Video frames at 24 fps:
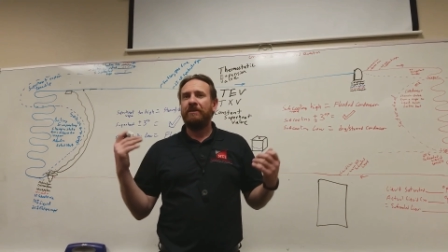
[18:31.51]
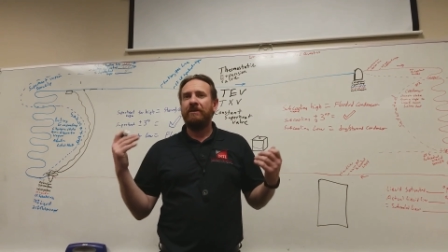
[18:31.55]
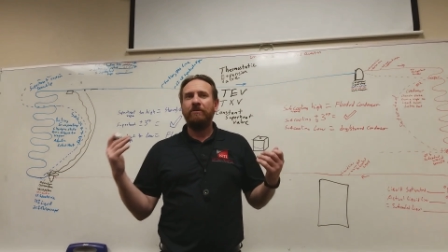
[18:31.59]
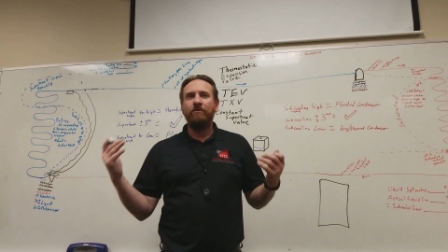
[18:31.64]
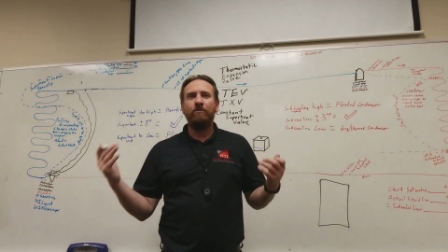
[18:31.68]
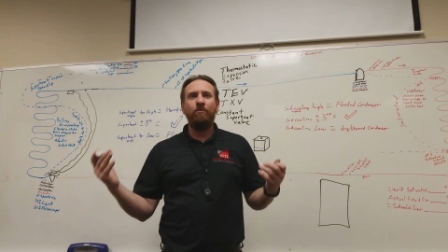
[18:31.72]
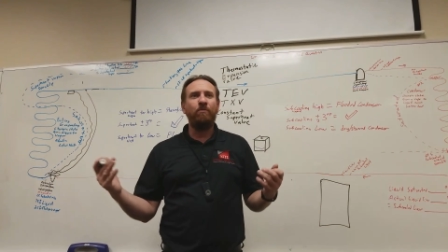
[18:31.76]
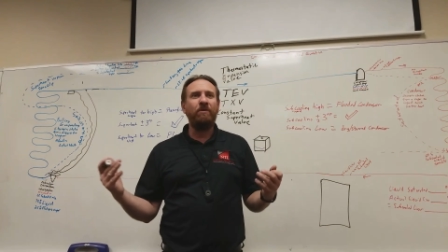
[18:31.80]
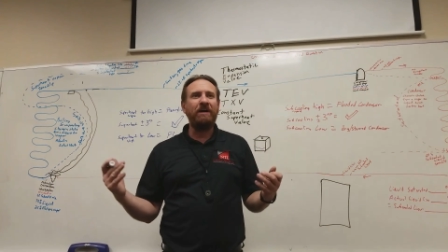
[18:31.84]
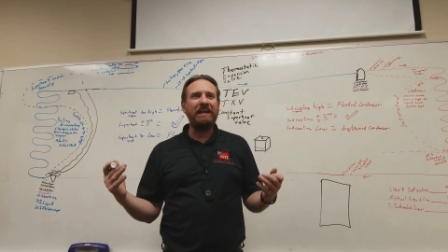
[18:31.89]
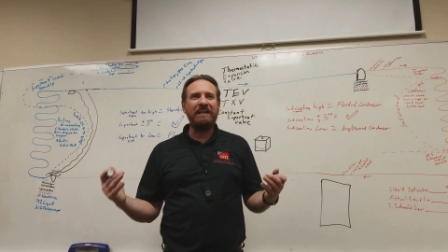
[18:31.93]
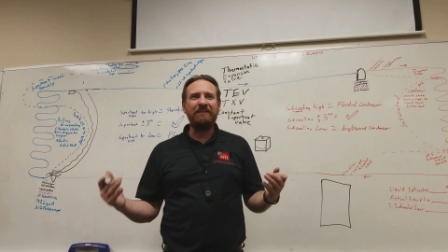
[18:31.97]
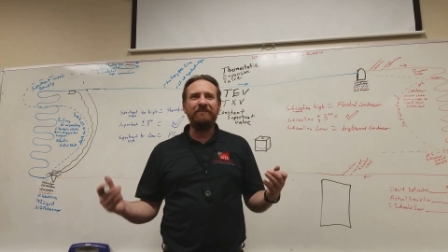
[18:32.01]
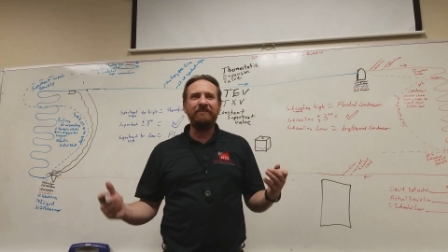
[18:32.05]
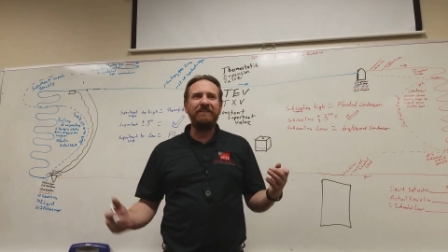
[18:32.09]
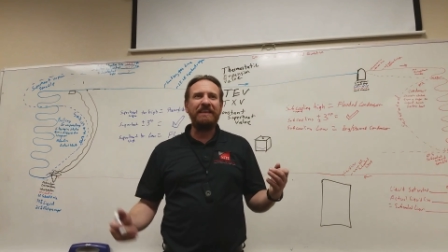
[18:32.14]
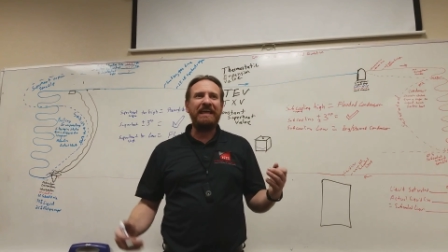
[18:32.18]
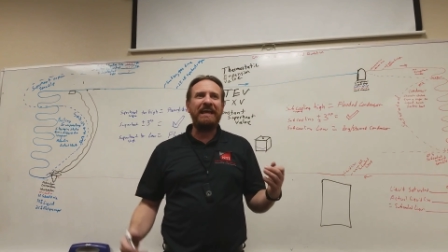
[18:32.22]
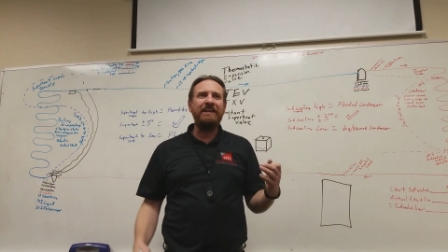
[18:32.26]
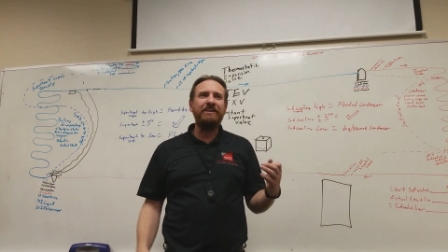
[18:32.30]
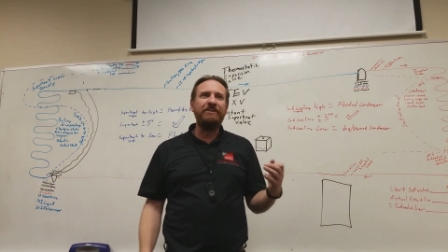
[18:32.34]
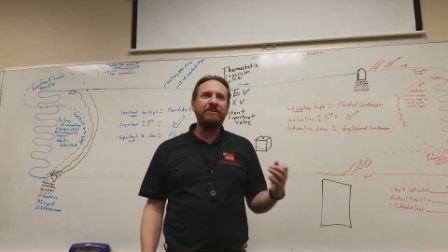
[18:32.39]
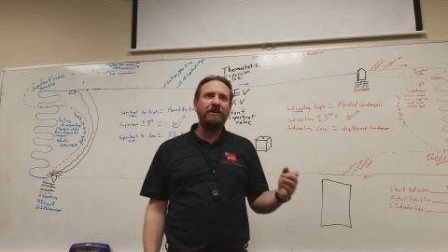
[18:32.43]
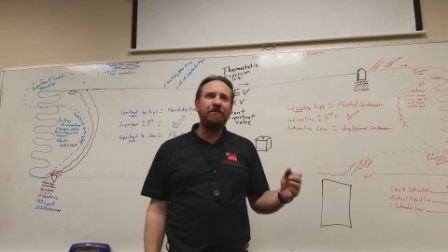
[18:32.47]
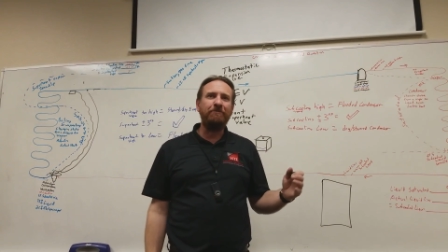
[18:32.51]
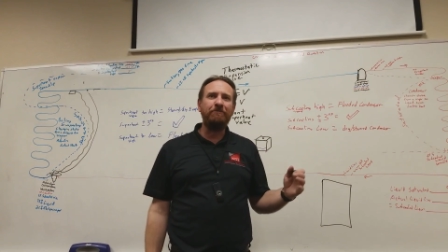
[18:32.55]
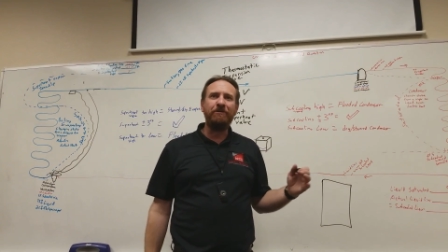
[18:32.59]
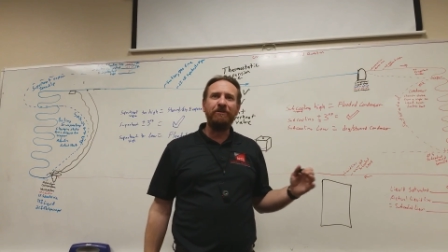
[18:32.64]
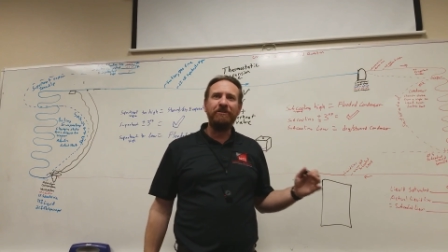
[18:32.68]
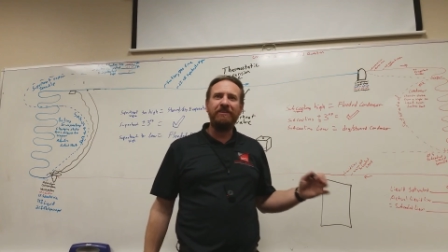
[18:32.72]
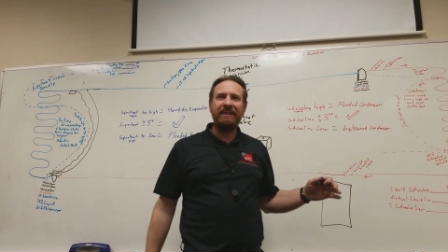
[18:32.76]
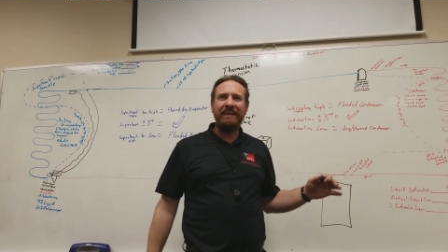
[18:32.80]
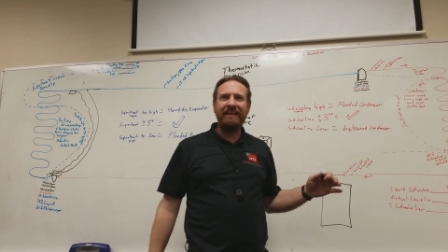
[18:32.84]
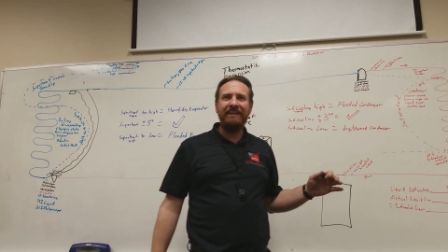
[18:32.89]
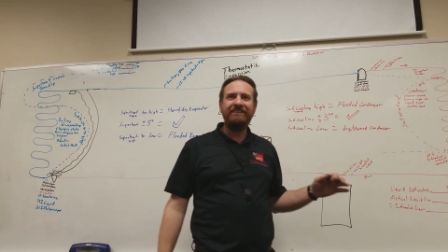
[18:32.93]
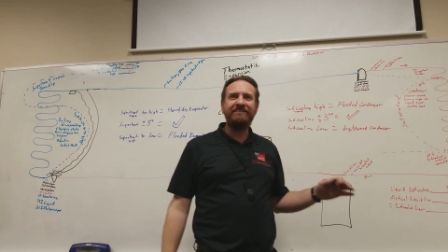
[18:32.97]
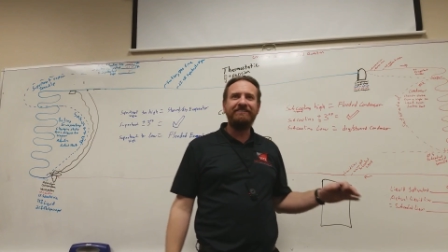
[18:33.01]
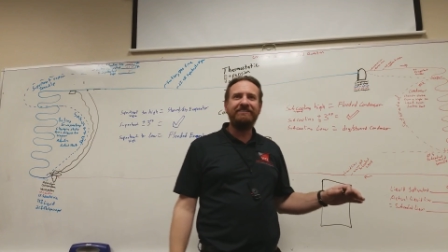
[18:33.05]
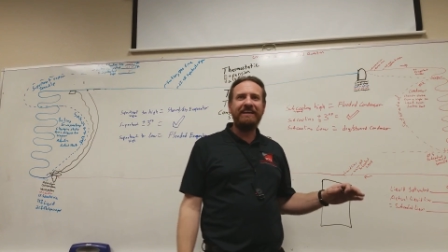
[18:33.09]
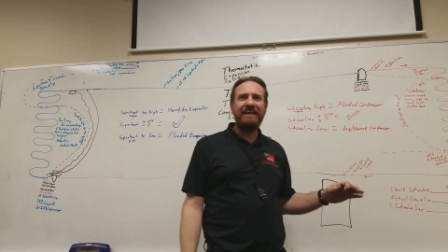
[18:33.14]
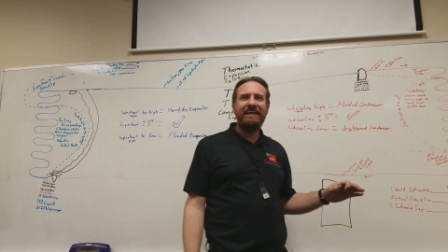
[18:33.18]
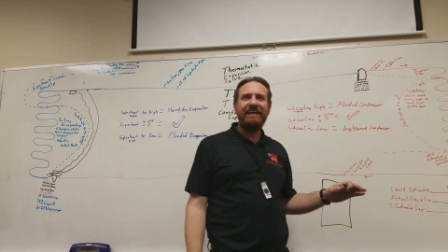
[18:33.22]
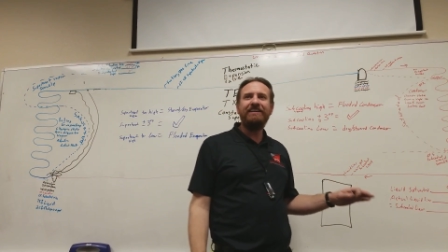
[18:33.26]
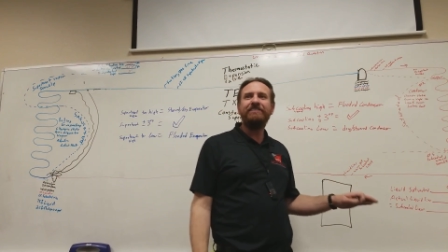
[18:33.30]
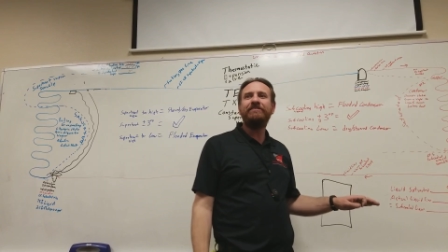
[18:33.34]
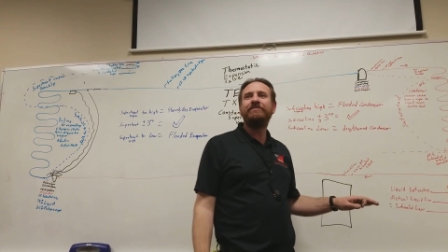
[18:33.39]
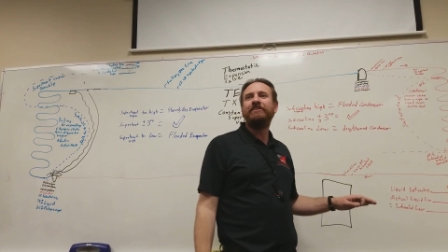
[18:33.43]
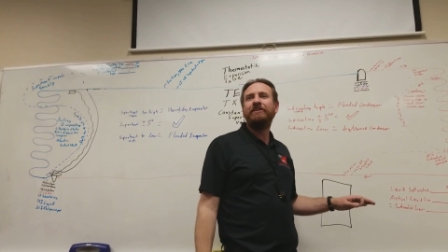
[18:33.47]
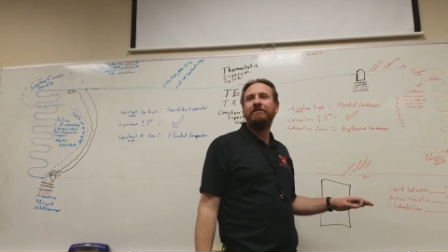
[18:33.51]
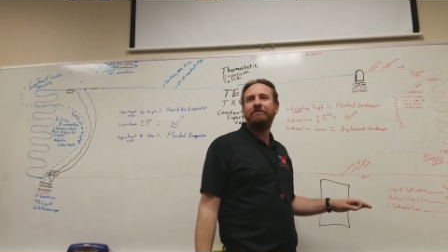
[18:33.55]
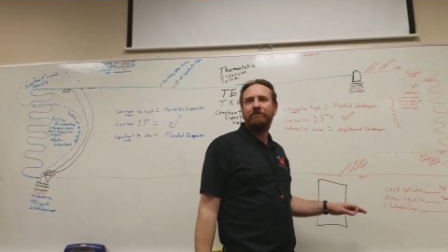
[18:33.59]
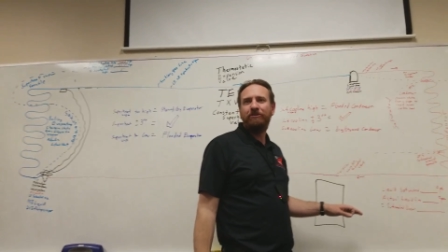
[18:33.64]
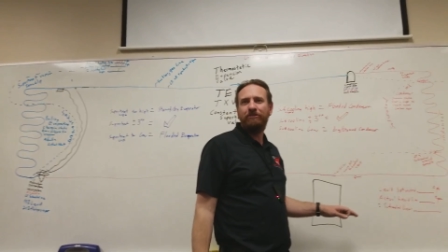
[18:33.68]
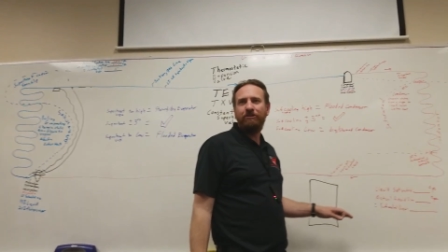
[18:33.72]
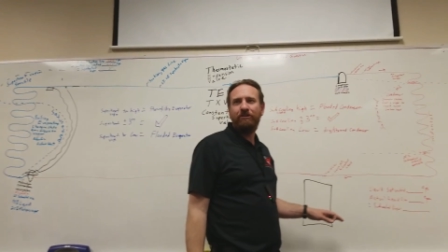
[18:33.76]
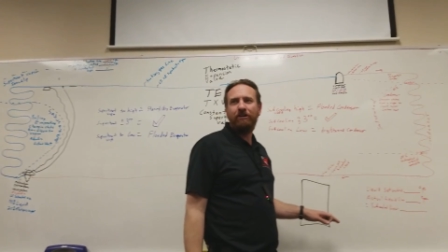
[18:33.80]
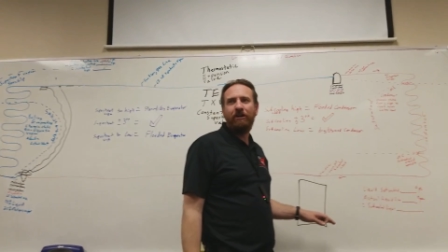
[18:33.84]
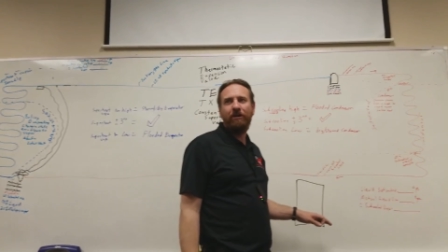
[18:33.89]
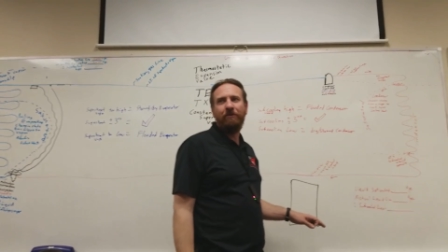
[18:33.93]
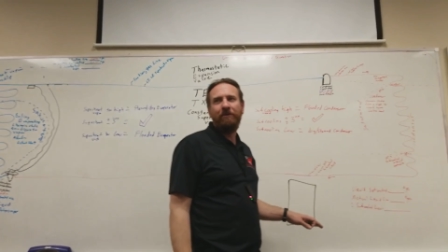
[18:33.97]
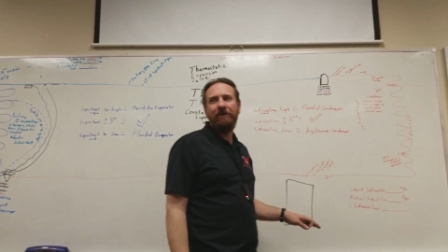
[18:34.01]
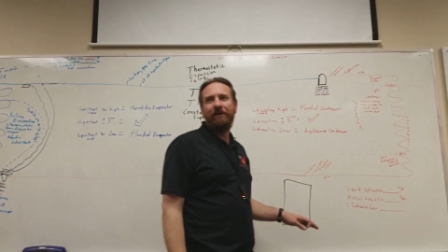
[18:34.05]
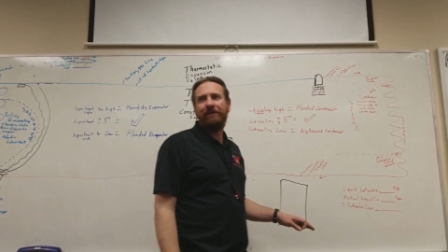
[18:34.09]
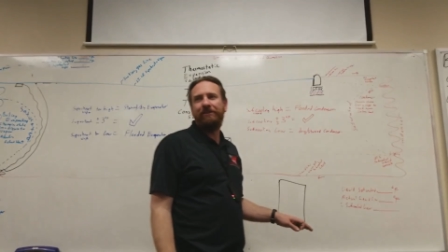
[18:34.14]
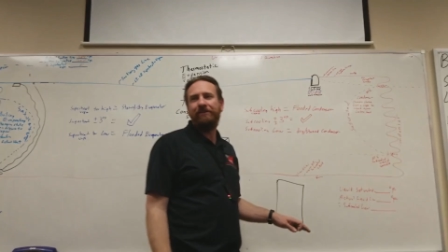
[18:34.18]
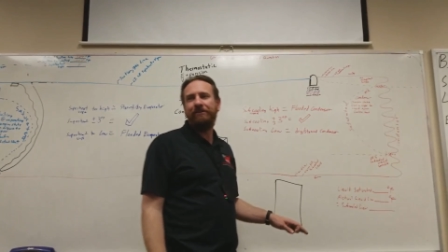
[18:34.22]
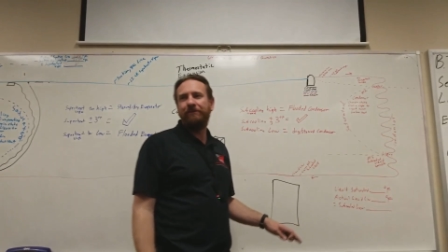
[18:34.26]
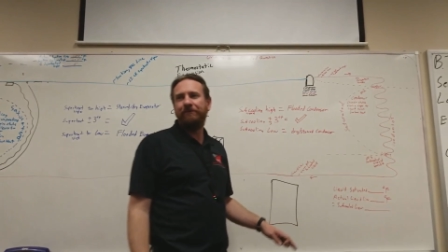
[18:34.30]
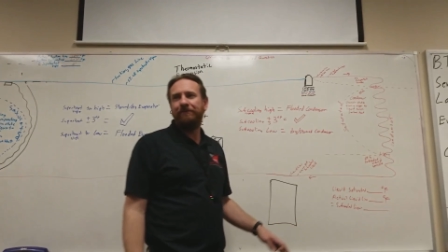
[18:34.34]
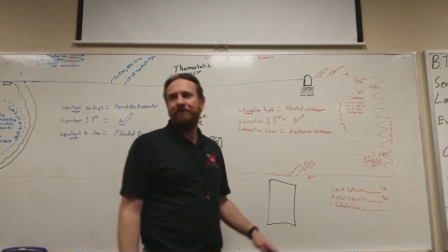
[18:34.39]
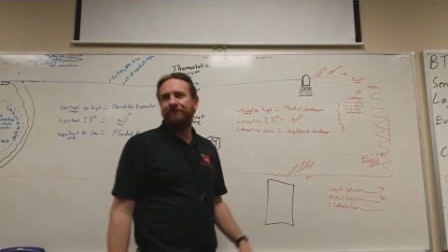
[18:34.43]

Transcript: Whatever that number they say is the number you go with.